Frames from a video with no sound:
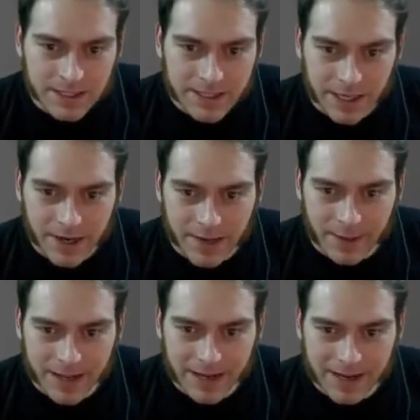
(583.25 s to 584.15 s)
Stared at a
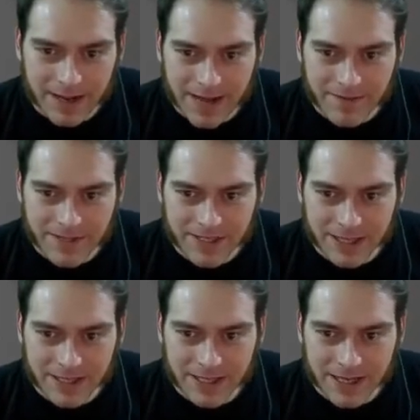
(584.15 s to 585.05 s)
blank canvas
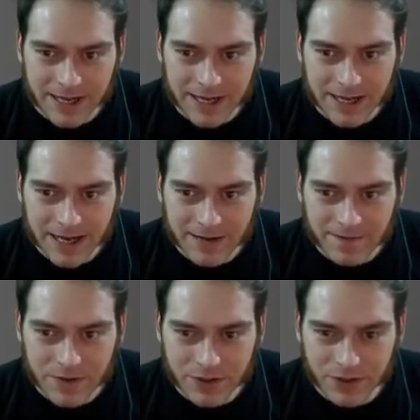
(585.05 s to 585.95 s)
again today. Got a
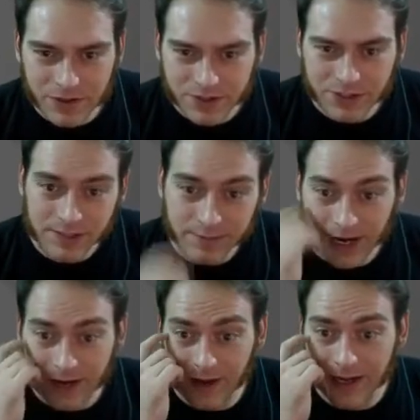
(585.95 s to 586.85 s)
few strokes in, but
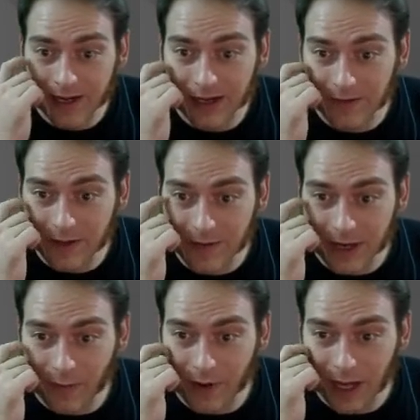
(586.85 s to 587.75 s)
I don't like any of them, and
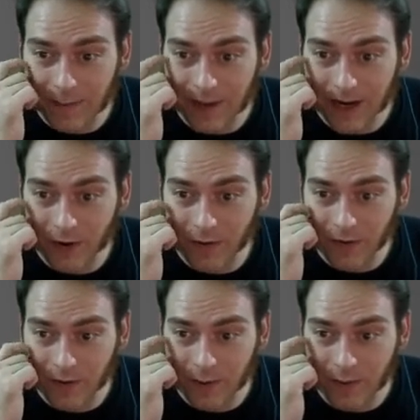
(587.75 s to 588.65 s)
I'll probably paint
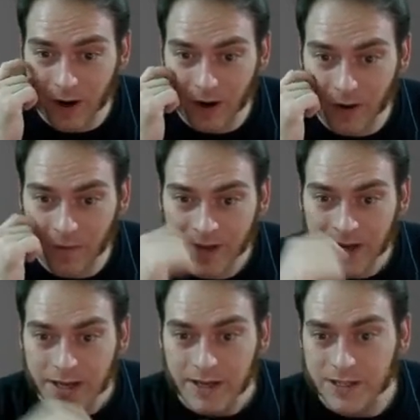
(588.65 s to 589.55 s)
over them tomorrow.
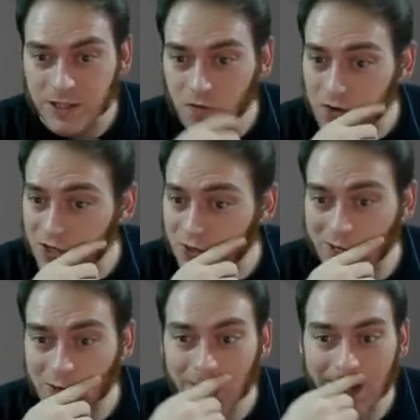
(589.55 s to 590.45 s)
It's so
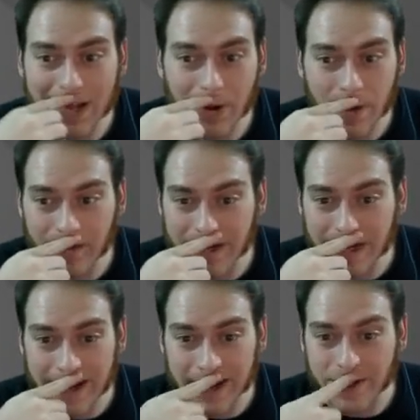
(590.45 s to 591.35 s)
frustrating going into that room every
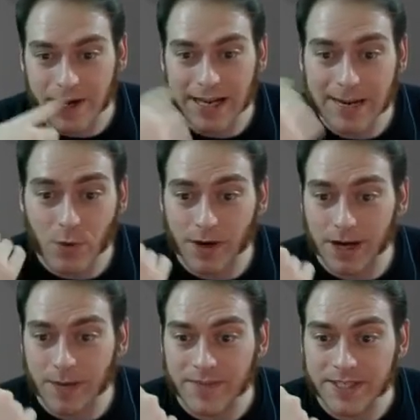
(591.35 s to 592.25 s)
day and trying to keep
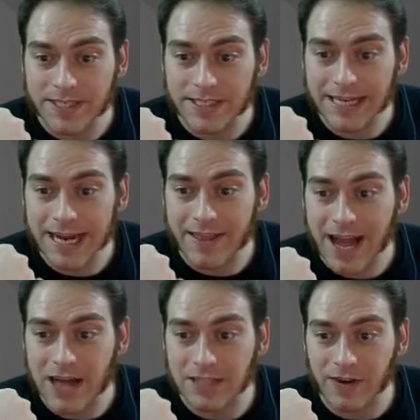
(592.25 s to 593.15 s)
working. It's easy to get out of the
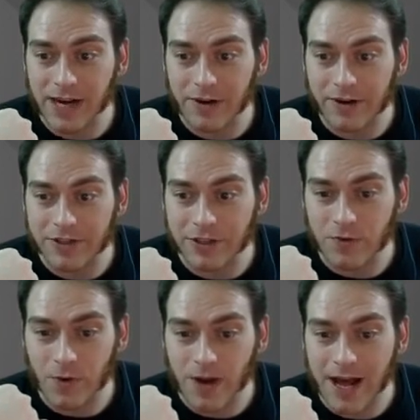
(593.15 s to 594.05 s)
house for errands or go
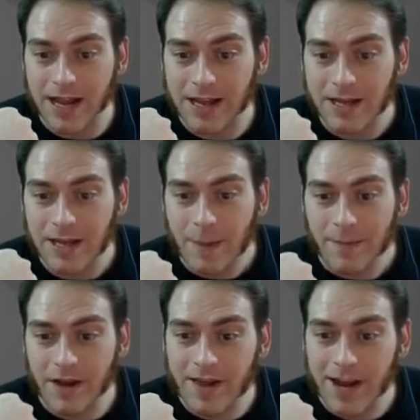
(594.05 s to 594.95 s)
for a hike.
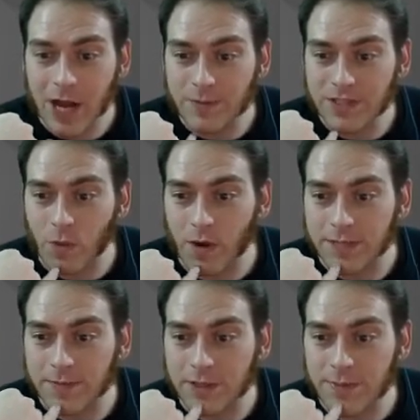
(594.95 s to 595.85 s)
None of that helps the work
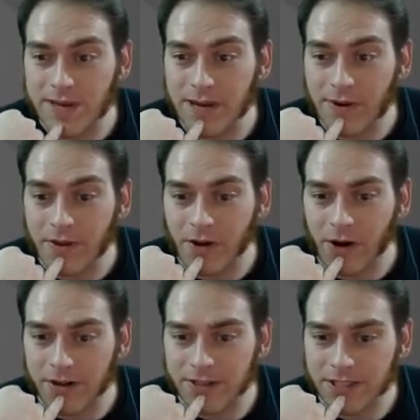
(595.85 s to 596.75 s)
as much as being around
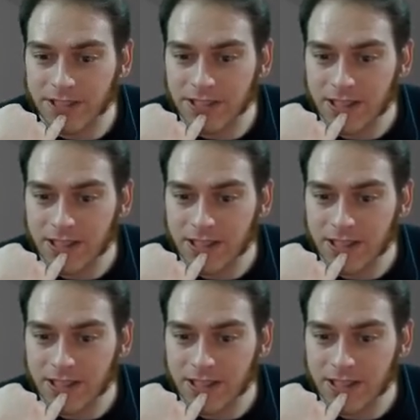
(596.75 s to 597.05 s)
other artists.